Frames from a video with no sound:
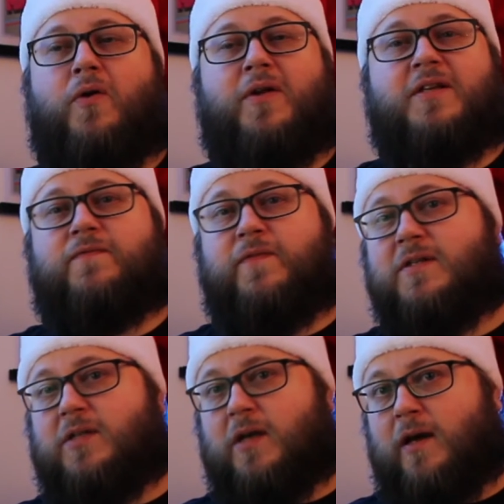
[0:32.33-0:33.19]
his free
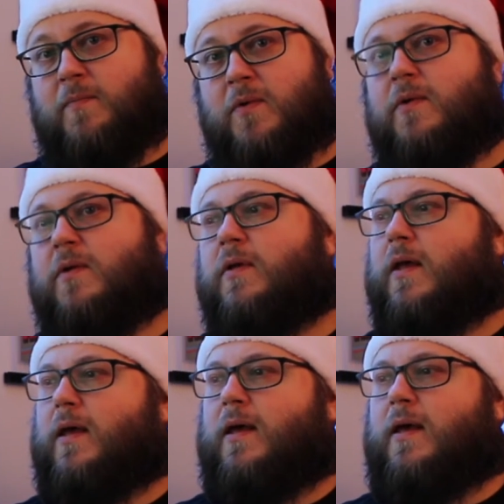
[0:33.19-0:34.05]
time,
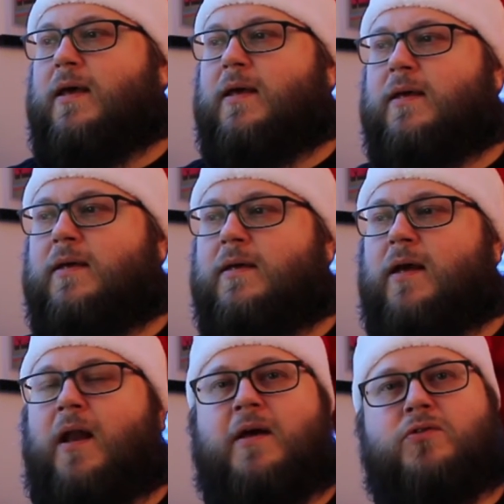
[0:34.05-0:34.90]
he
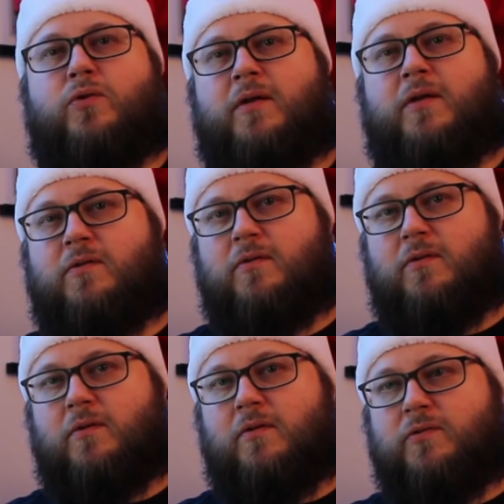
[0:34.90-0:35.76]
likes to get
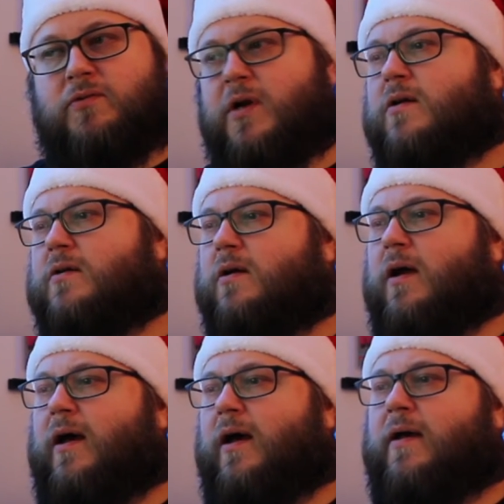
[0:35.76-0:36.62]
drunk
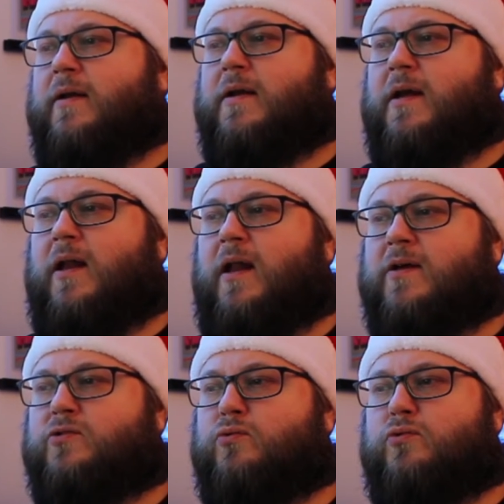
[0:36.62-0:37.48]
and
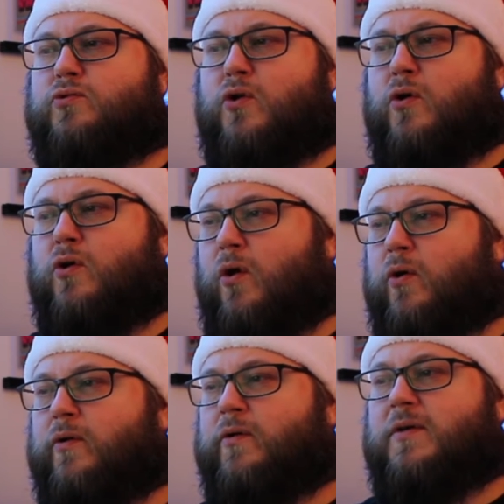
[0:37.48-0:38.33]
likes to troll
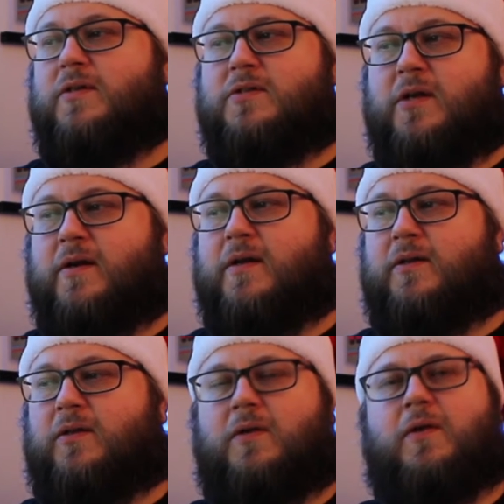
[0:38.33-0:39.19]
on
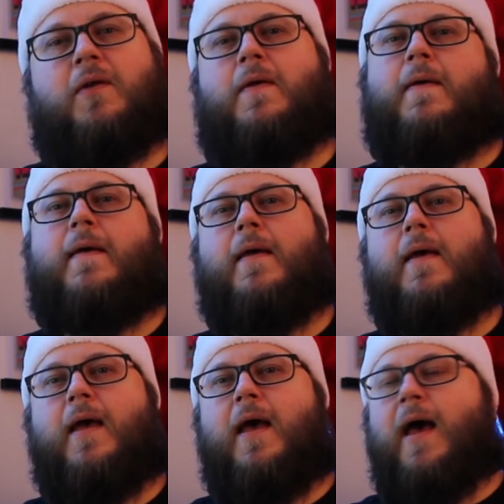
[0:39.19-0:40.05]
internet,
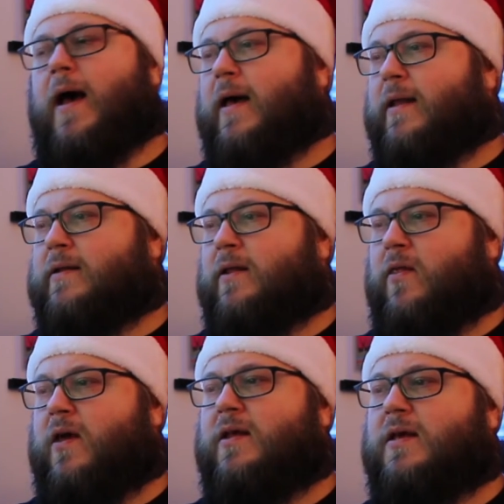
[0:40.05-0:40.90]
and
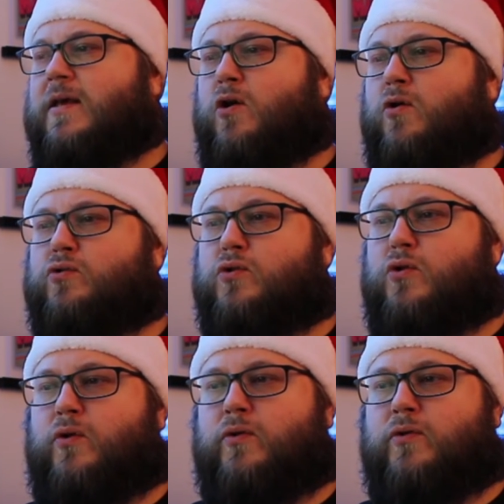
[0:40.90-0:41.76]
then he goes
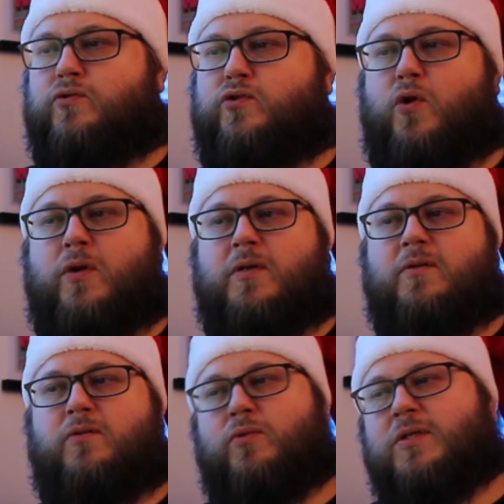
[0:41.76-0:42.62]
on trolling
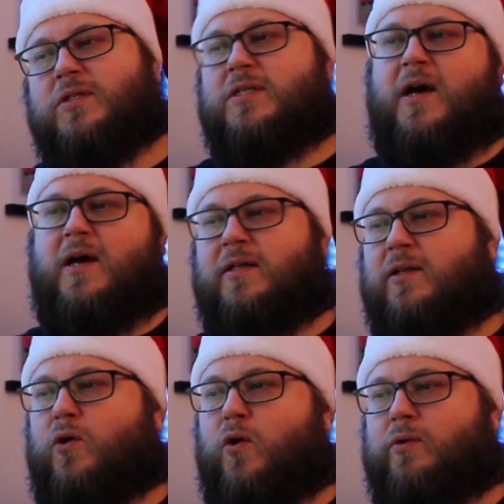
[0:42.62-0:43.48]
to this site
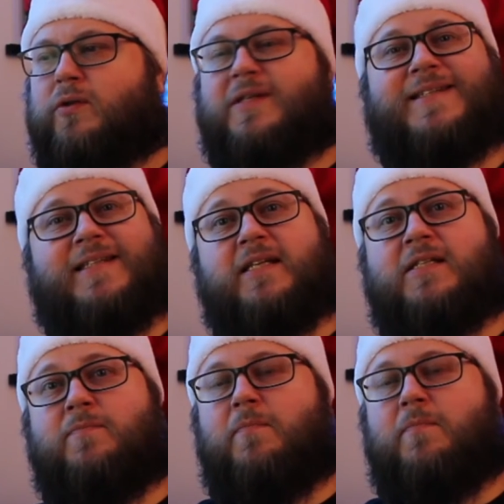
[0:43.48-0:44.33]
called
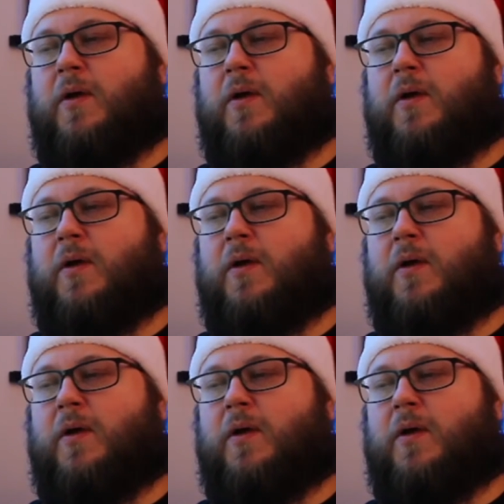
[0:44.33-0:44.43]
Schism.